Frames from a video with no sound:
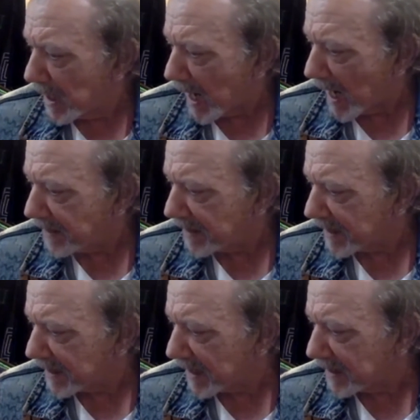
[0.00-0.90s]
I
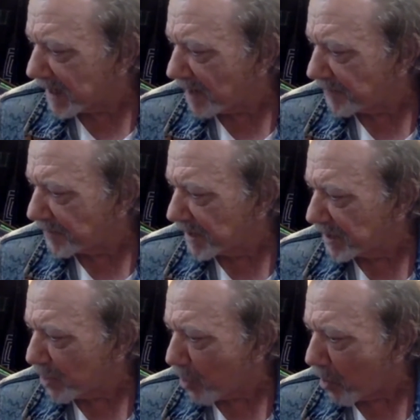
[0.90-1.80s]
think I covered it
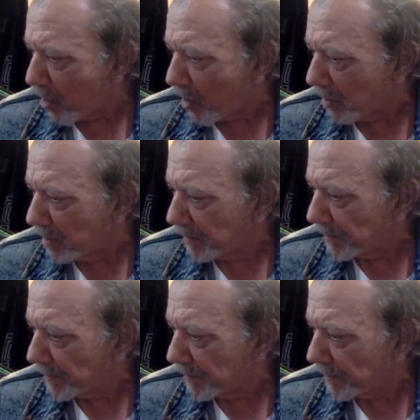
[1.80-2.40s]
all.